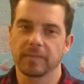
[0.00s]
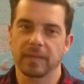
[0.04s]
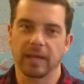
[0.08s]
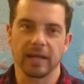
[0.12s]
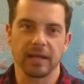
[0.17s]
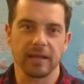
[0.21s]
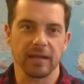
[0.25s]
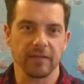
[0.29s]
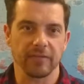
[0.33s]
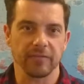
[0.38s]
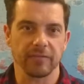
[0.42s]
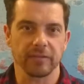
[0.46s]

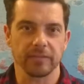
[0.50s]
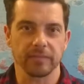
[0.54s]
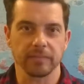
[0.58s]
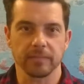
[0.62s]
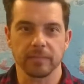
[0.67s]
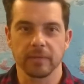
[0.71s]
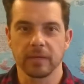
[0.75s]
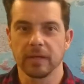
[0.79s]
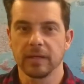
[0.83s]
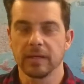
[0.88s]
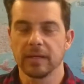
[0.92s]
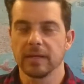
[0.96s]
I love
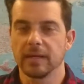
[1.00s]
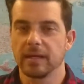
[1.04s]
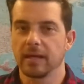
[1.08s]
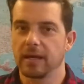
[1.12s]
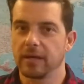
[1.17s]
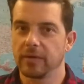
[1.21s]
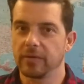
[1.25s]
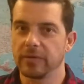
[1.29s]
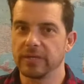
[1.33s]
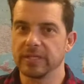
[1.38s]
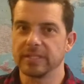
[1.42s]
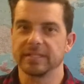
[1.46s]
them.
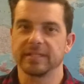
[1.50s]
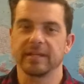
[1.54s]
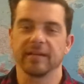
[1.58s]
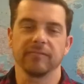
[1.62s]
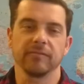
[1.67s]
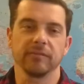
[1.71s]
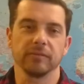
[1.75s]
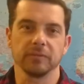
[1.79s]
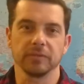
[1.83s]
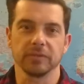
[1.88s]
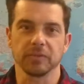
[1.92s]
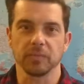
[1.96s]
I always
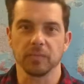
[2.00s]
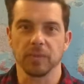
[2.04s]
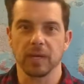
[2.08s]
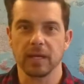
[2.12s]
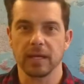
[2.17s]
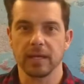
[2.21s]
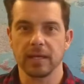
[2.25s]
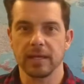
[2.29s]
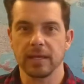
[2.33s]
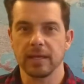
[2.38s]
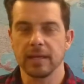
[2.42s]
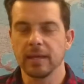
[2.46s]
travel with
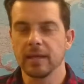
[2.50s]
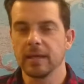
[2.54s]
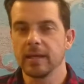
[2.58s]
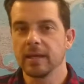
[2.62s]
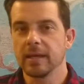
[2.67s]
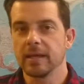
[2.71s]
mine.